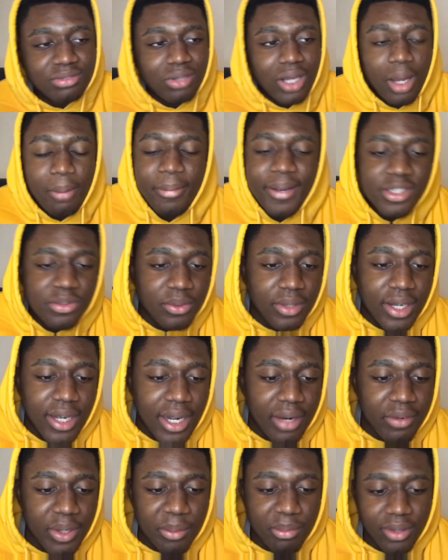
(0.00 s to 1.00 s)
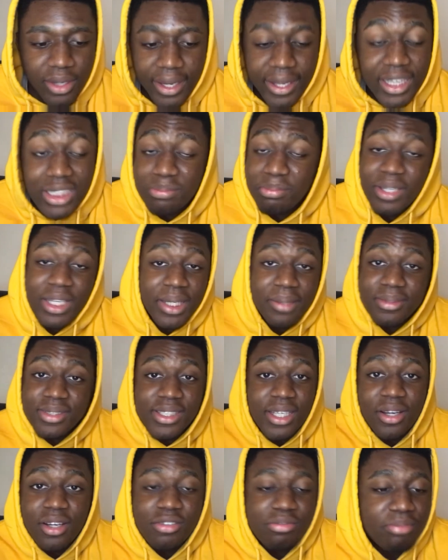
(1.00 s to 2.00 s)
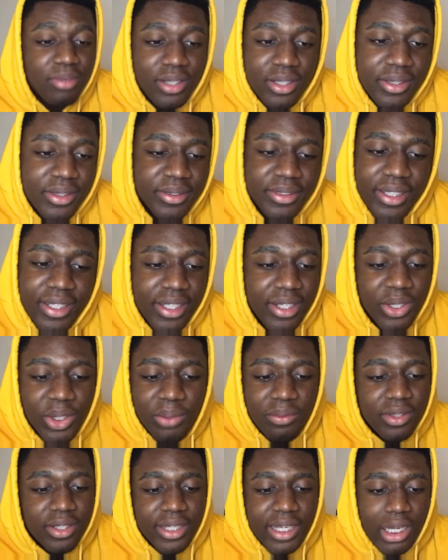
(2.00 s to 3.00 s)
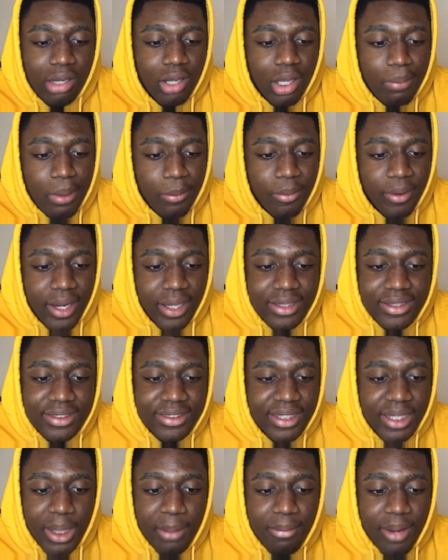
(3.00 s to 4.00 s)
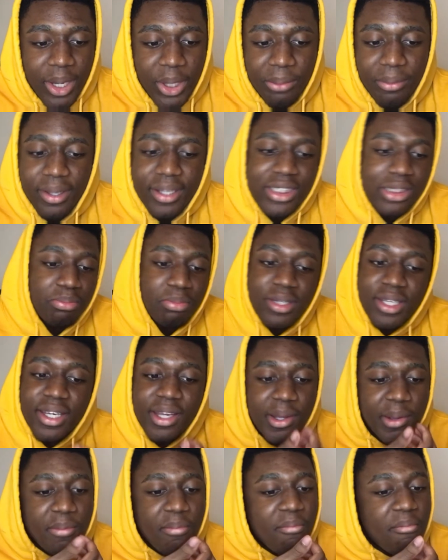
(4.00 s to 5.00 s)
why I, I mess with Kyrie, like bro. He just be himself, bro. Like, you don't really care what people got to say about him. He just be him.